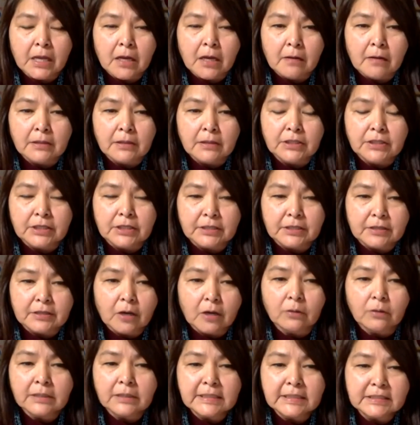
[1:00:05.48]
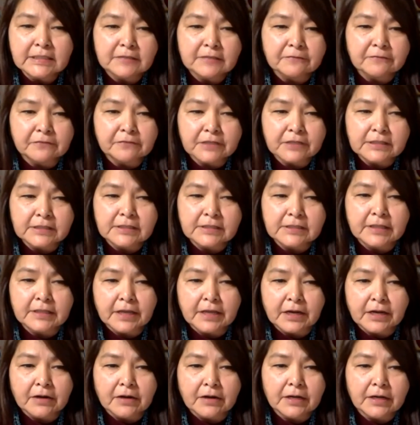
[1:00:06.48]
The only difference
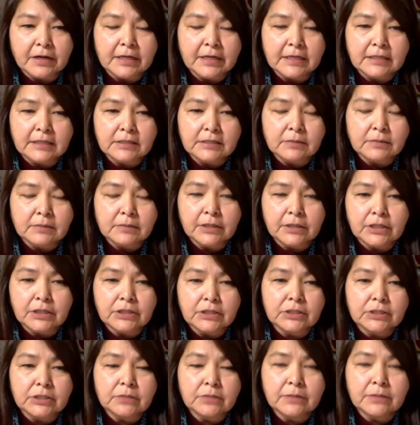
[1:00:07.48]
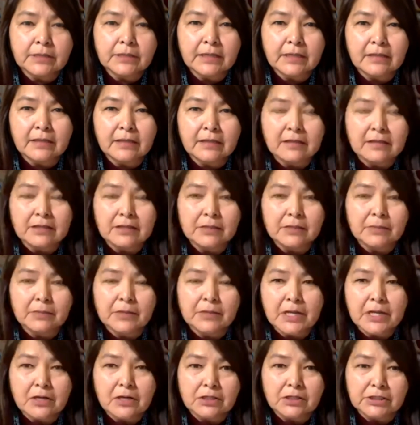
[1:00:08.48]
there is when you do it in the spring
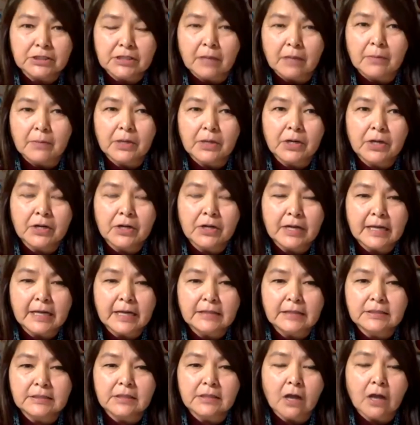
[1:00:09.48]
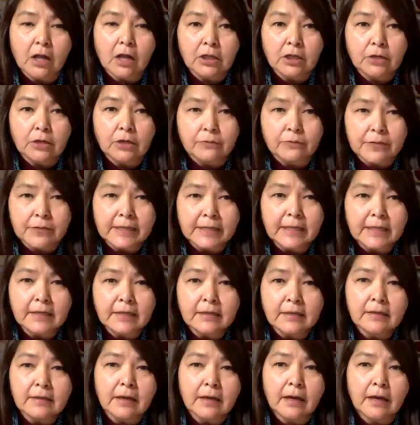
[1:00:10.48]
or summer, it's all green,
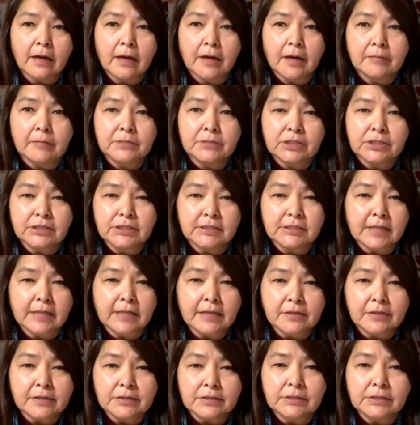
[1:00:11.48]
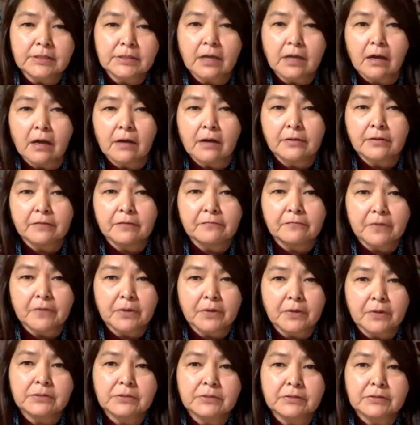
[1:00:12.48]
just like you saw the
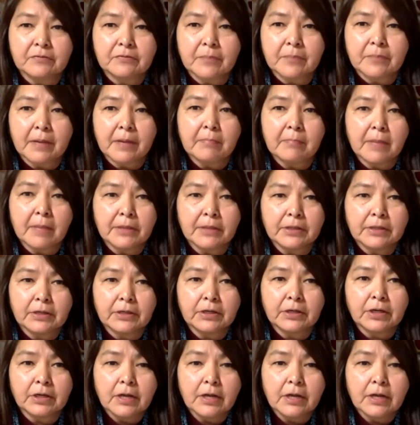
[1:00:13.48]
photos of my mother